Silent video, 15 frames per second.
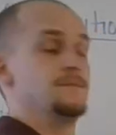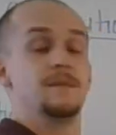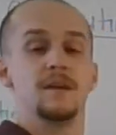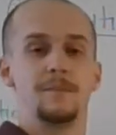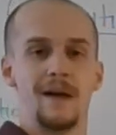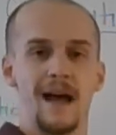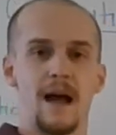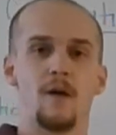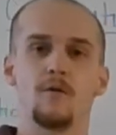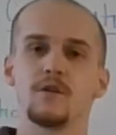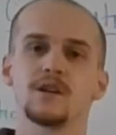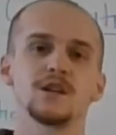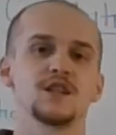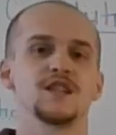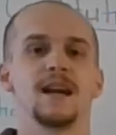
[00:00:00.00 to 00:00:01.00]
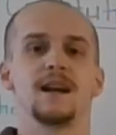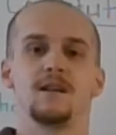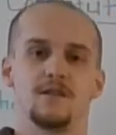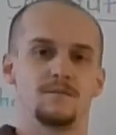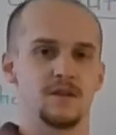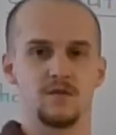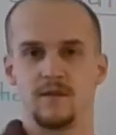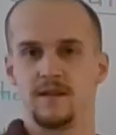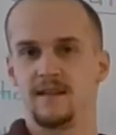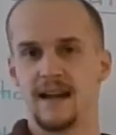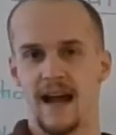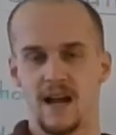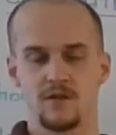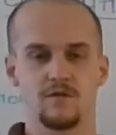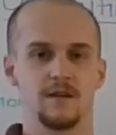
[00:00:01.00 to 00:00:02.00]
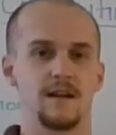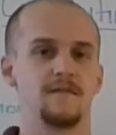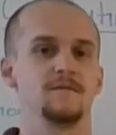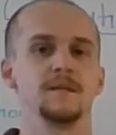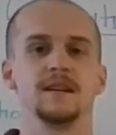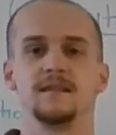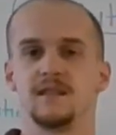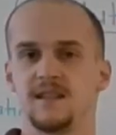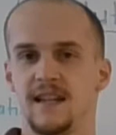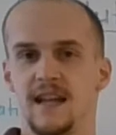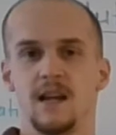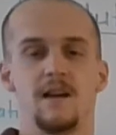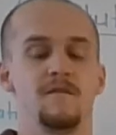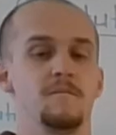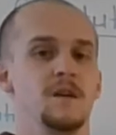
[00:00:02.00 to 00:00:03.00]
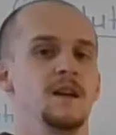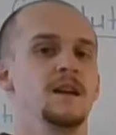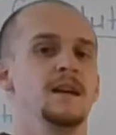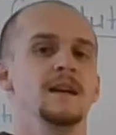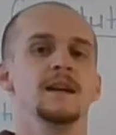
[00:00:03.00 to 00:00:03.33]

The power is shared between the national government and the state government.